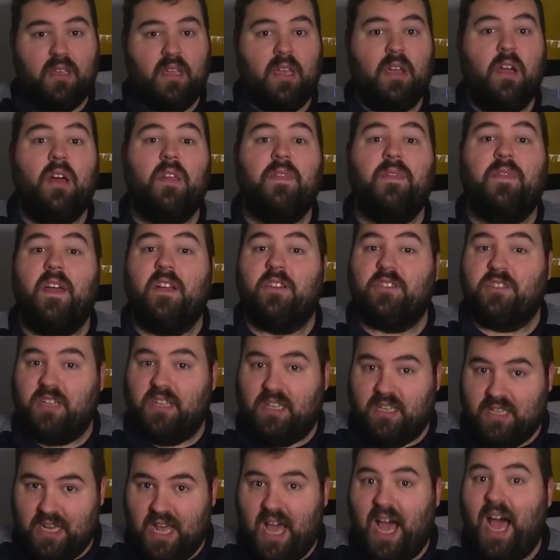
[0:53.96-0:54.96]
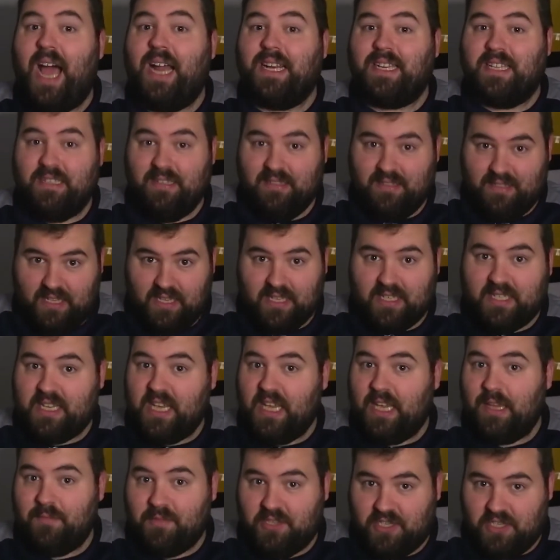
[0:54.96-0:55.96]
There's a lot this
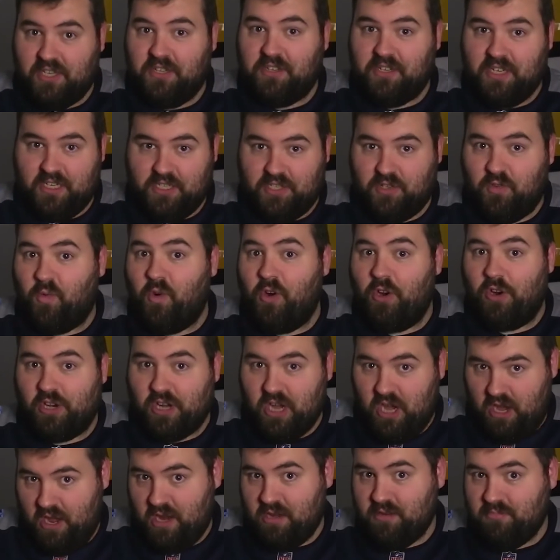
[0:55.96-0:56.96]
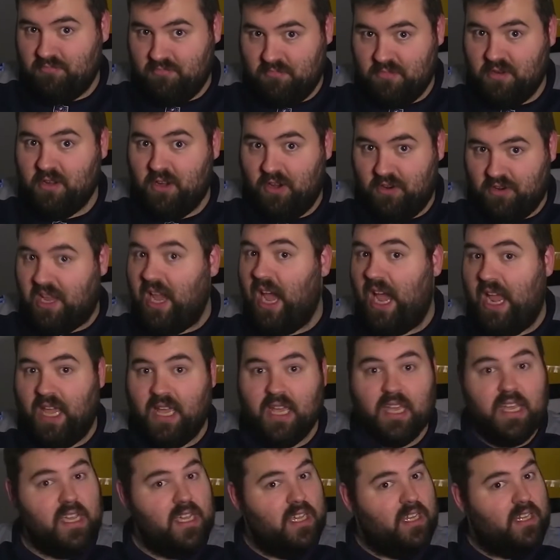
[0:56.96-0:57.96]
team still needs to work on. Okay,
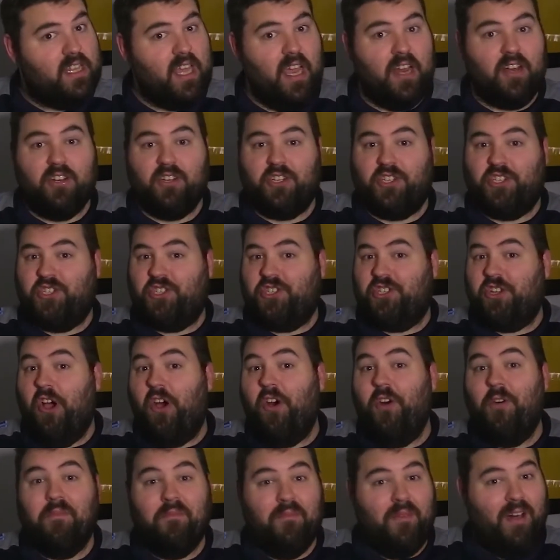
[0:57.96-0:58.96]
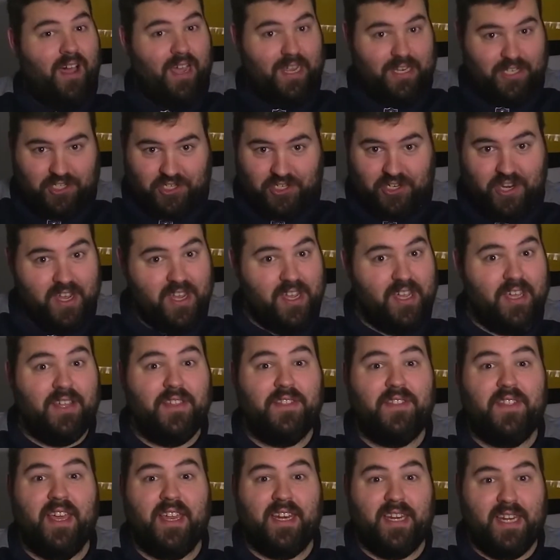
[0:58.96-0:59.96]
there's so much
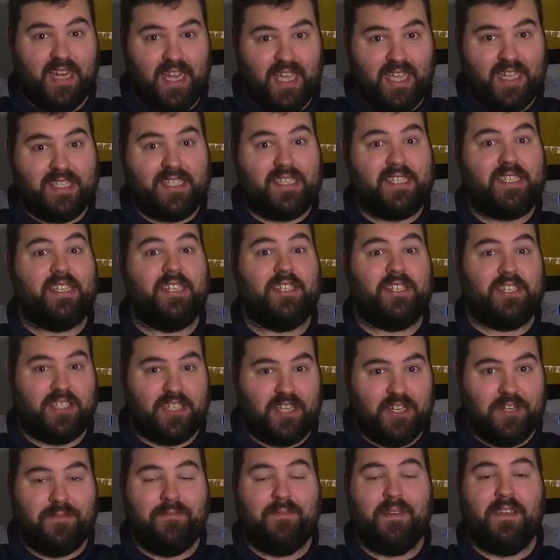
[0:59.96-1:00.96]
that needs to still be